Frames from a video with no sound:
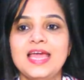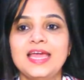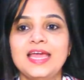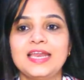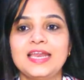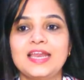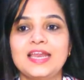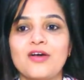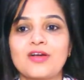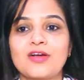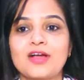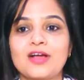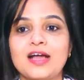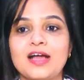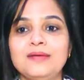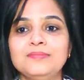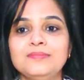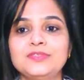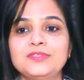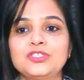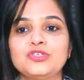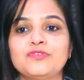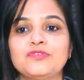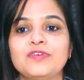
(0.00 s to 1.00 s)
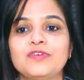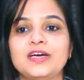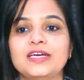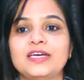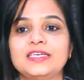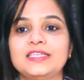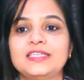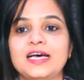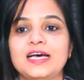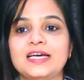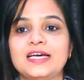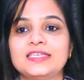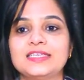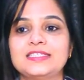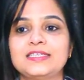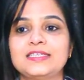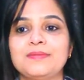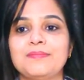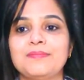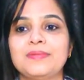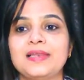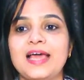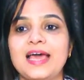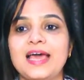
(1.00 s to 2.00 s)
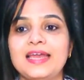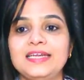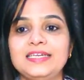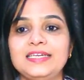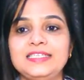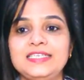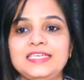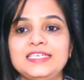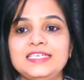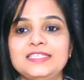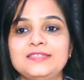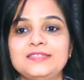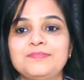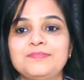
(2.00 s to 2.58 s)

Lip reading: Now comes toward the similarities